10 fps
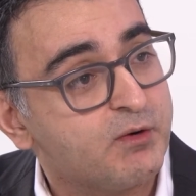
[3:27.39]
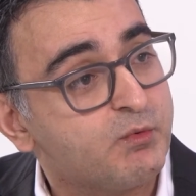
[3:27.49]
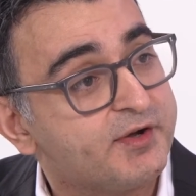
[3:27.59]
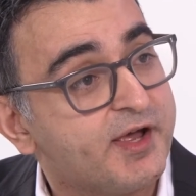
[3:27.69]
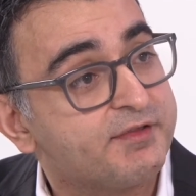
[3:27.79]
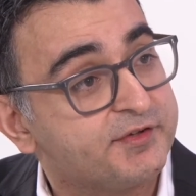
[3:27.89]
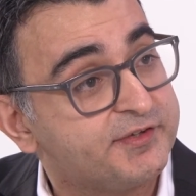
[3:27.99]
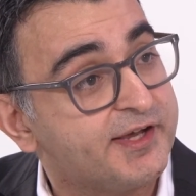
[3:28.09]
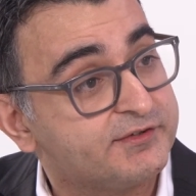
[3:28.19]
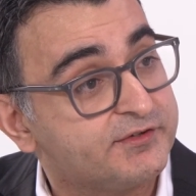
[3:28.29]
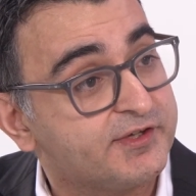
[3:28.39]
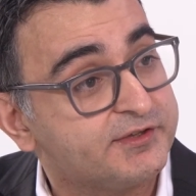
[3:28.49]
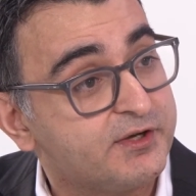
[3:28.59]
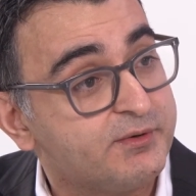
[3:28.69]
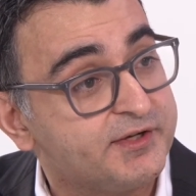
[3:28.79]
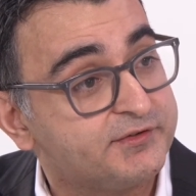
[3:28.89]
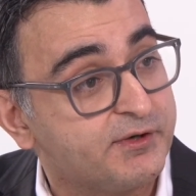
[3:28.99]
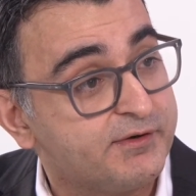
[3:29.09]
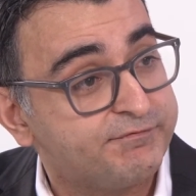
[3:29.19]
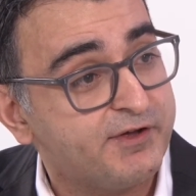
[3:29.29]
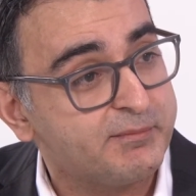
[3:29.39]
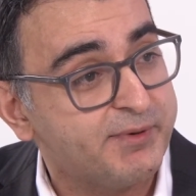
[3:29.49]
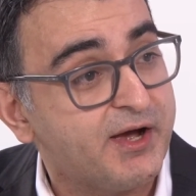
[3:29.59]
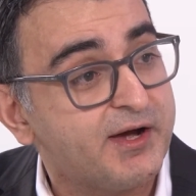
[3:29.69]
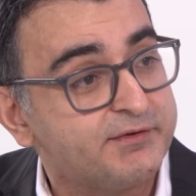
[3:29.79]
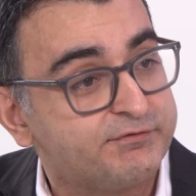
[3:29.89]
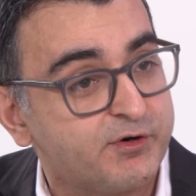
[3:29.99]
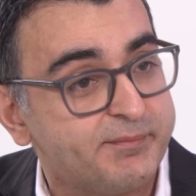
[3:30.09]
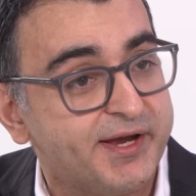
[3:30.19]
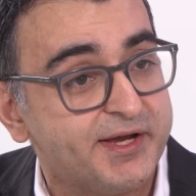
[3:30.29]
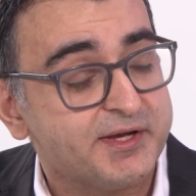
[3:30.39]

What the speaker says: at what the other sectors are doing, so it fell behind for a bit.